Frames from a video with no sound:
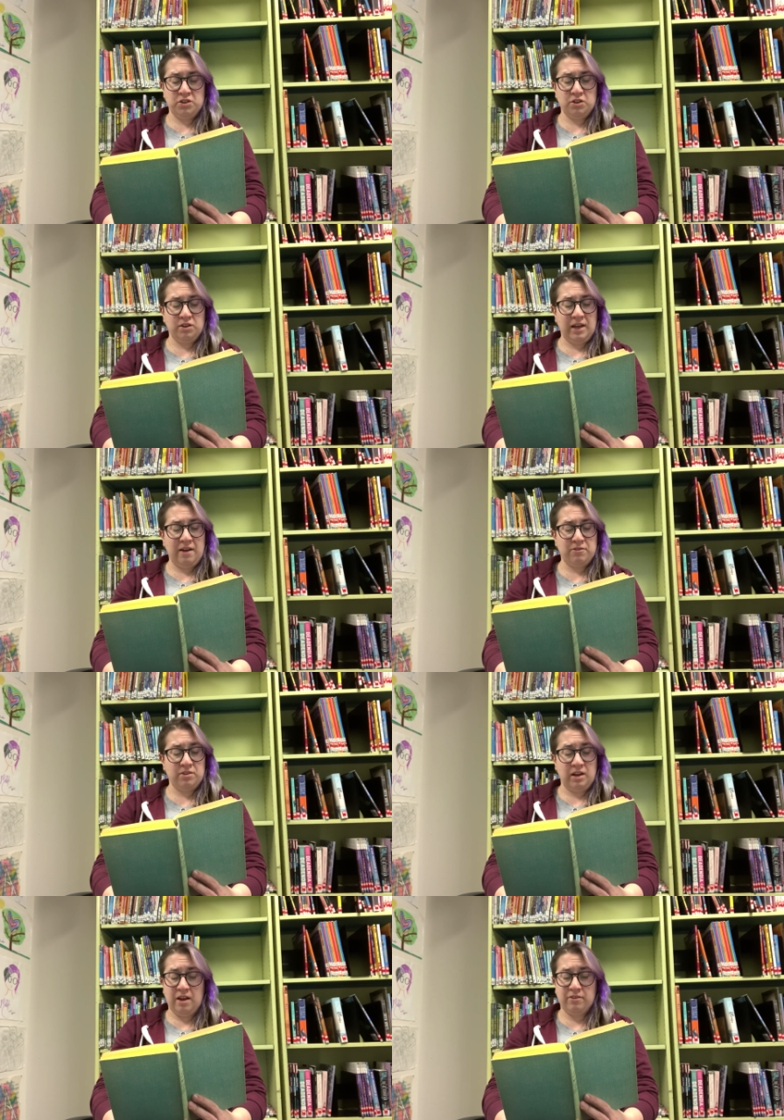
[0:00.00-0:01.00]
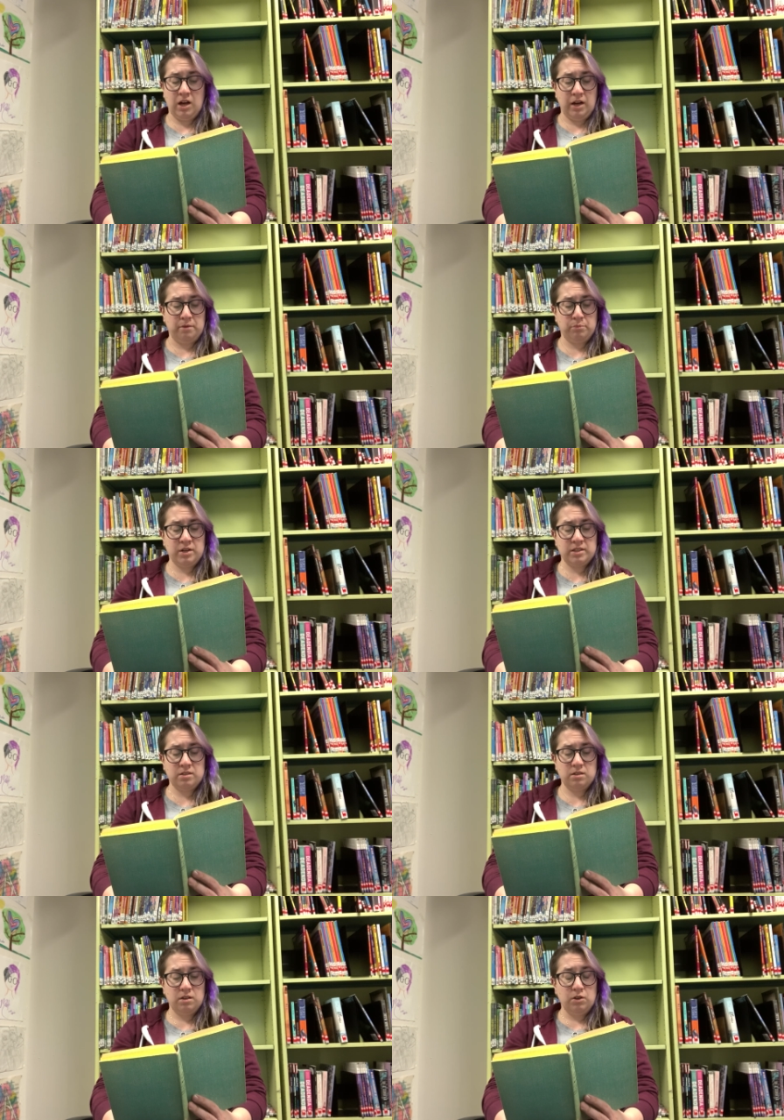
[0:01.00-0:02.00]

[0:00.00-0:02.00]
to look after than I've got at present.